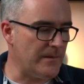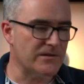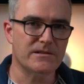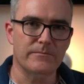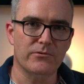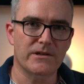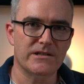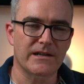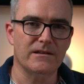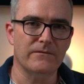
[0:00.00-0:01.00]
and just
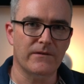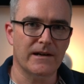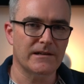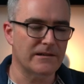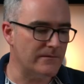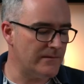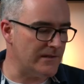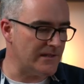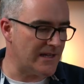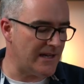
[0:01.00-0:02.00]
appreciate the value
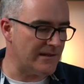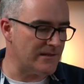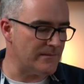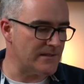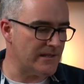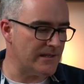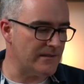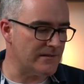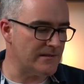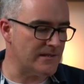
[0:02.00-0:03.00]
and the care that's been
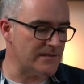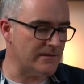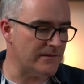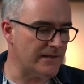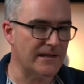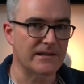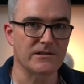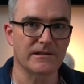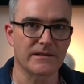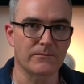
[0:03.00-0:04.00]
taken to design and
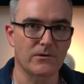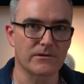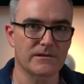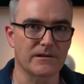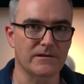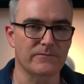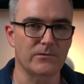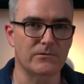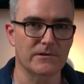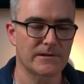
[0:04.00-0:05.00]
engineer the watch that you've
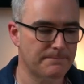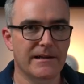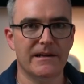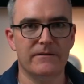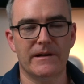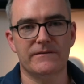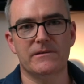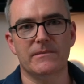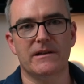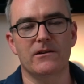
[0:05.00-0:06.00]
bought. Now if you have something